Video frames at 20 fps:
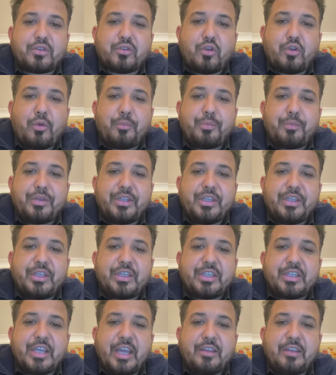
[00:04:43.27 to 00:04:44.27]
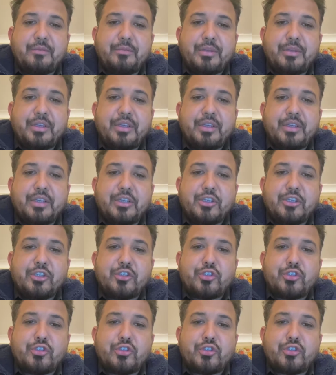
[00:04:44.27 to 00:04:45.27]
company can be
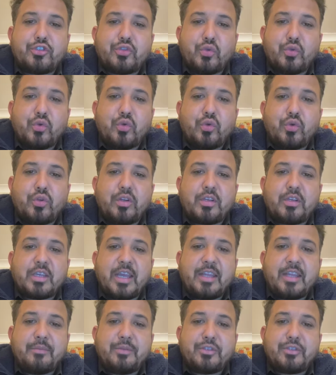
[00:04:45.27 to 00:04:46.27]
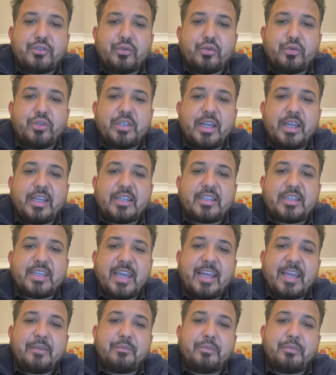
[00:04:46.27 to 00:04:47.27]
sued and
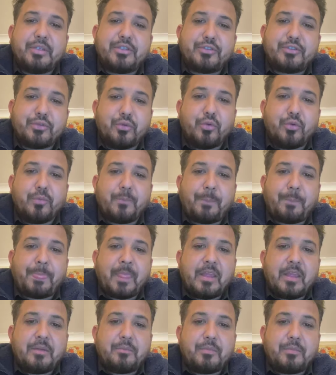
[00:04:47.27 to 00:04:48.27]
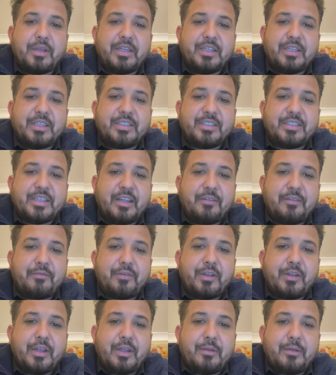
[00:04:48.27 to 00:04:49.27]
can be sued by itself,